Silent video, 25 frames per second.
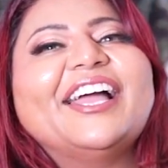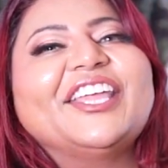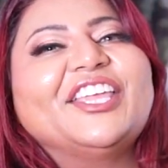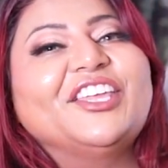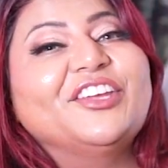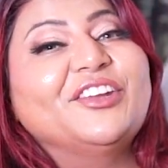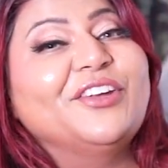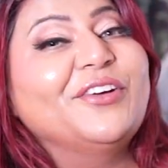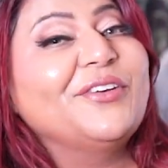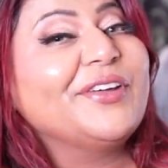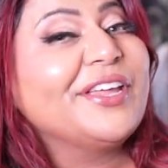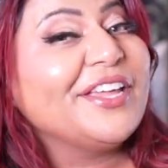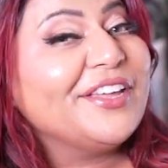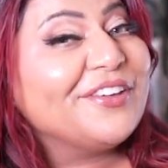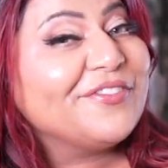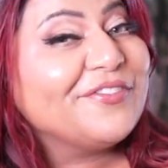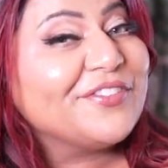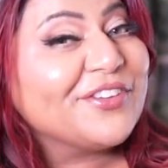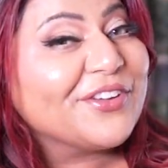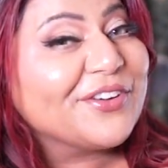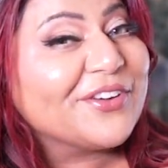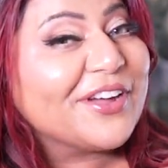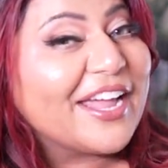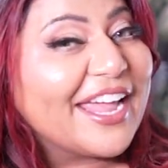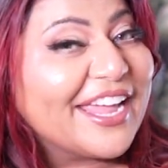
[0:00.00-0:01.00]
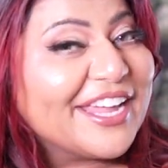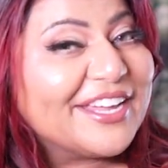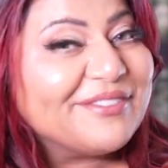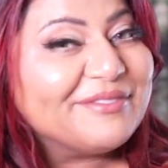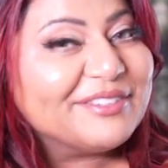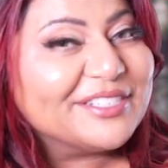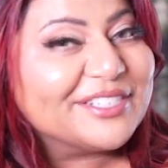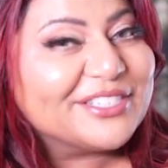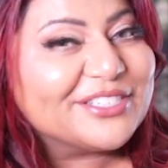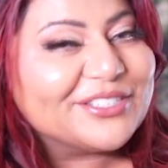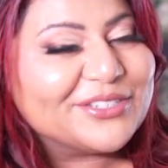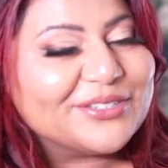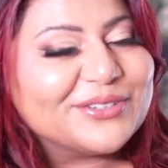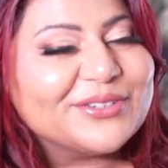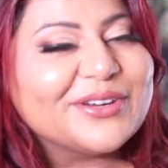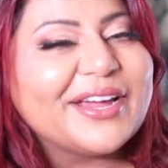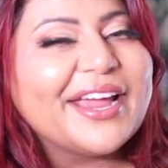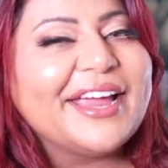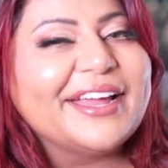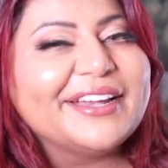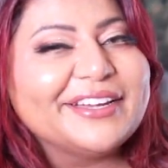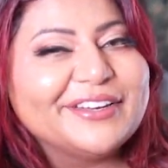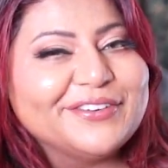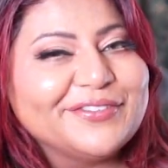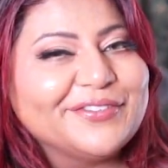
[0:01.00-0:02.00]
you know, if you're able to,
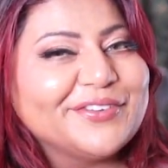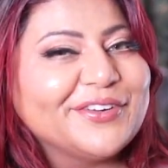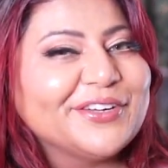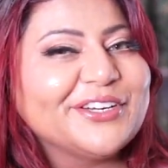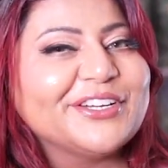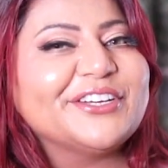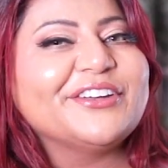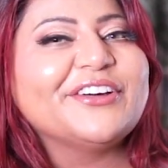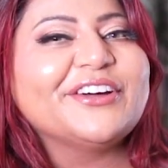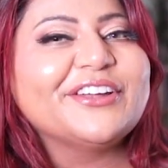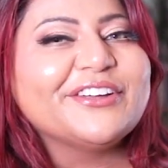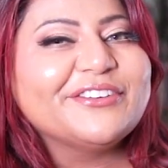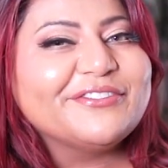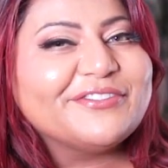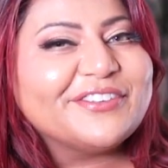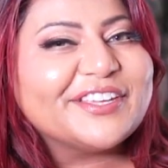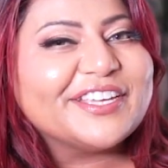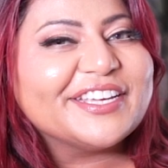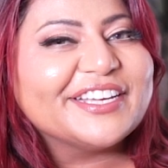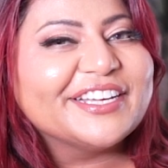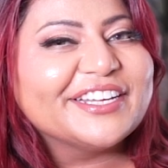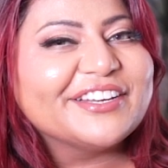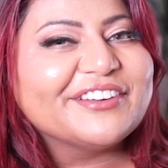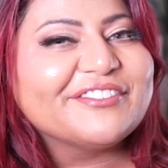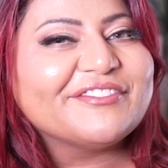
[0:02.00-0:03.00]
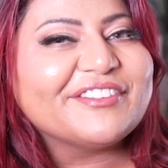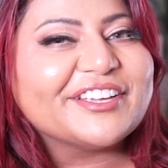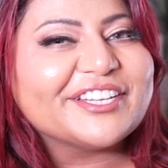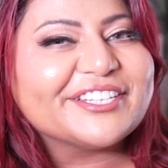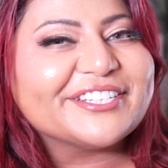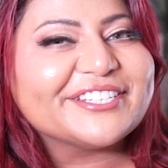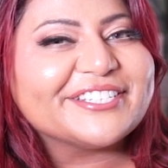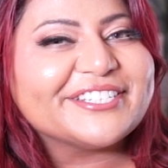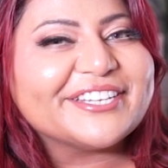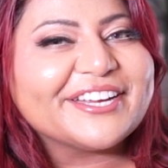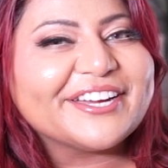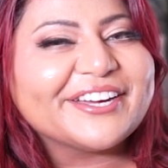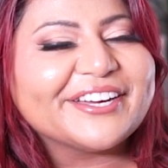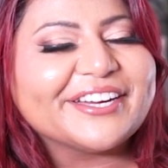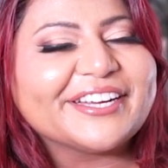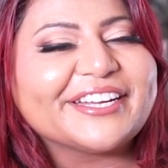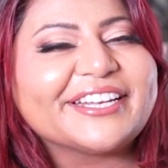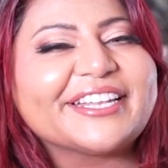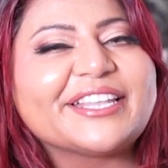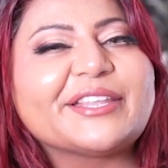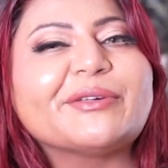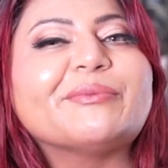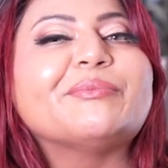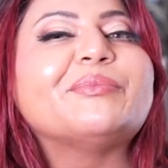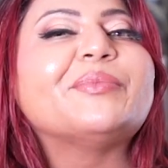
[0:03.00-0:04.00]
and if you're not a vegan or vegetarian,
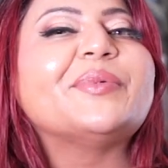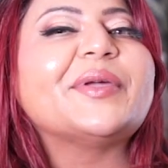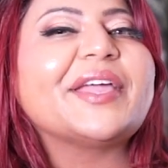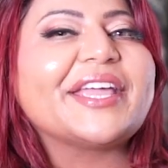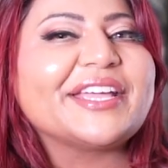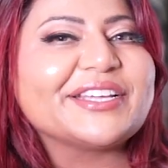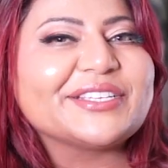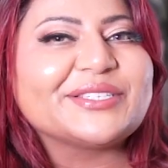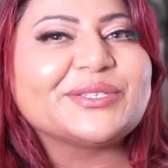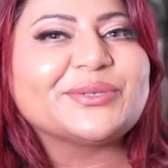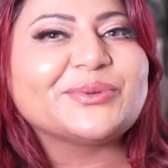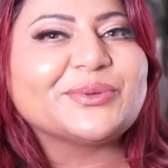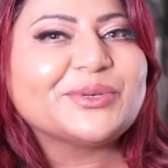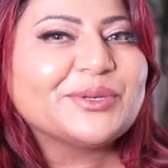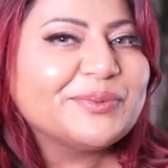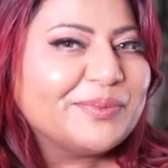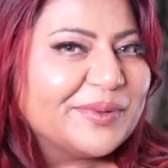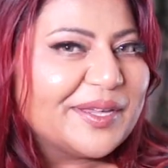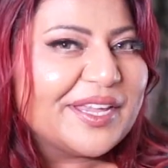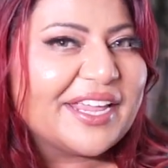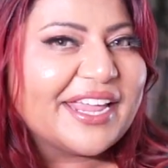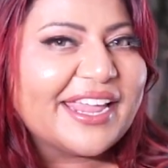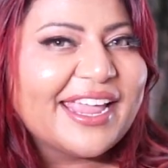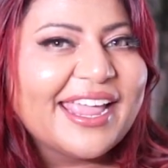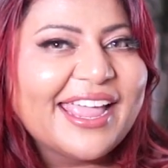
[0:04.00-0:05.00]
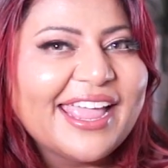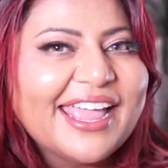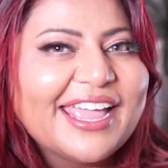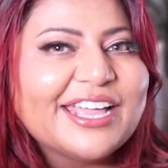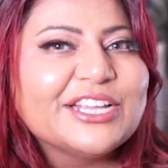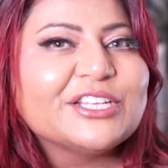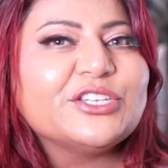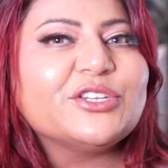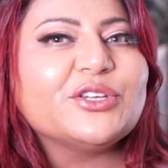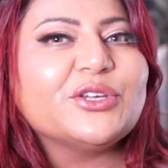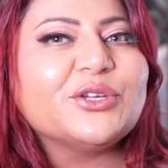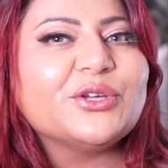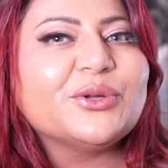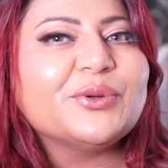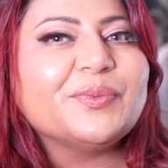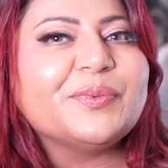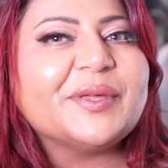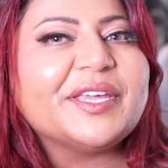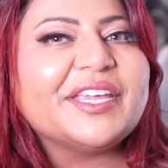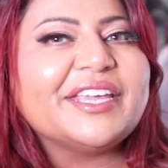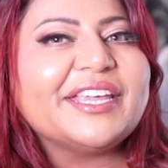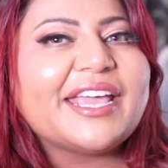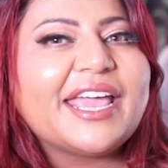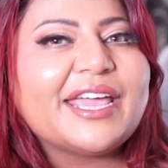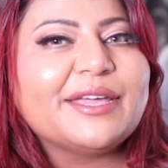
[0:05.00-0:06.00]
the best would be to
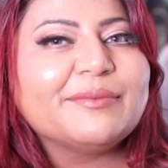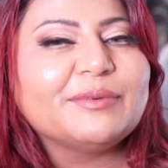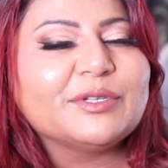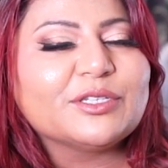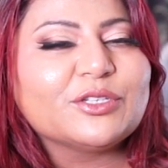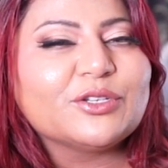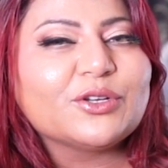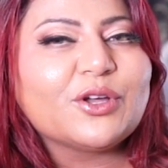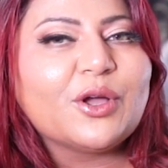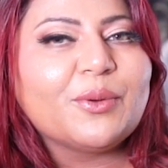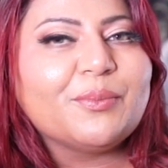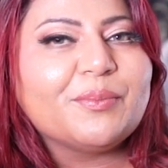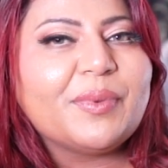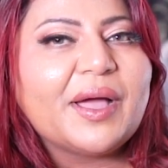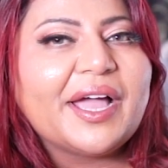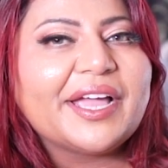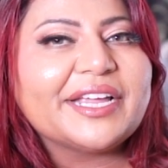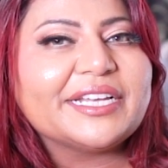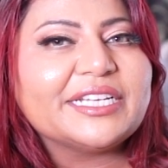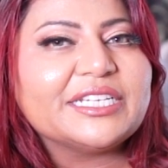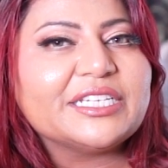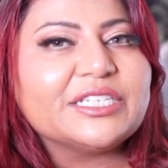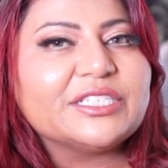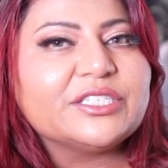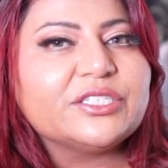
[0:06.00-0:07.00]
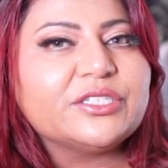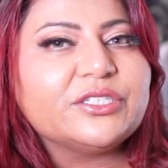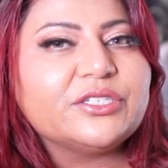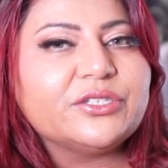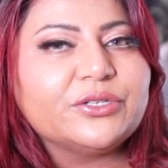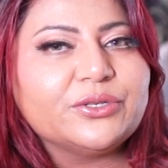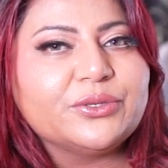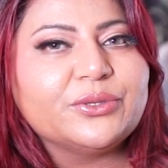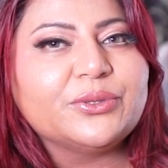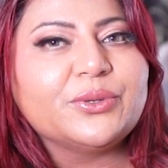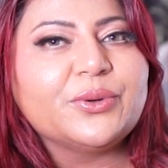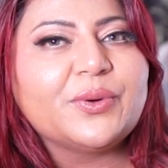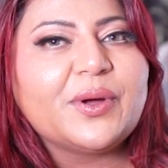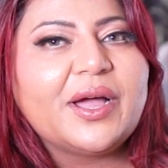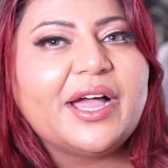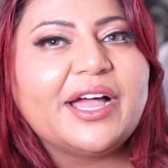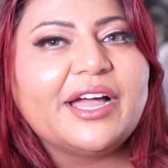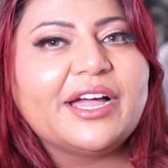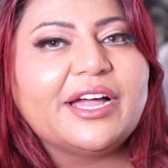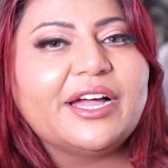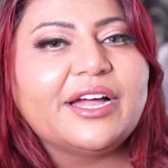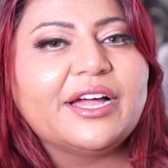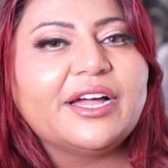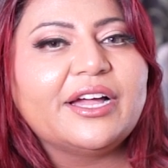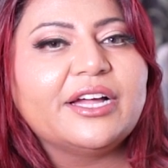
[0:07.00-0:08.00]
be able to combine these two
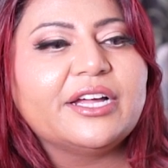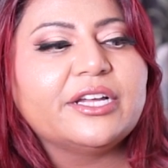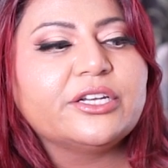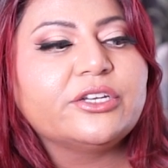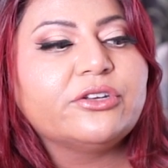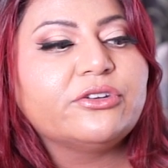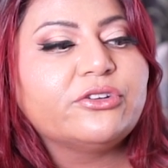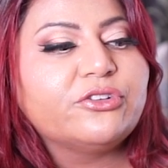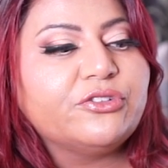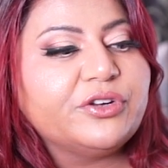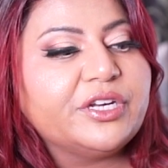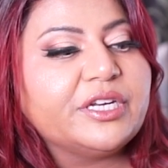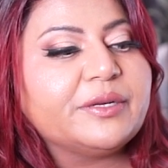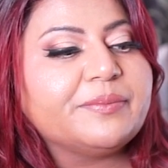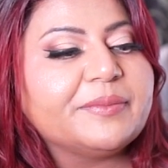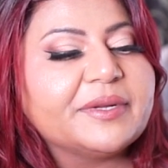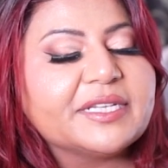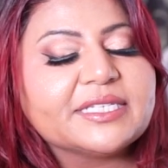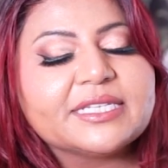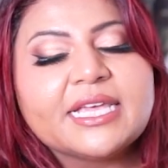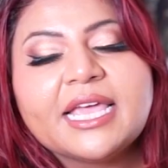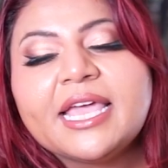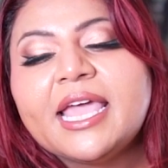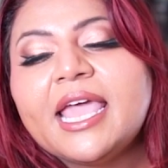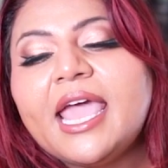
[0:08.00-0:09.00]
uh, treatments.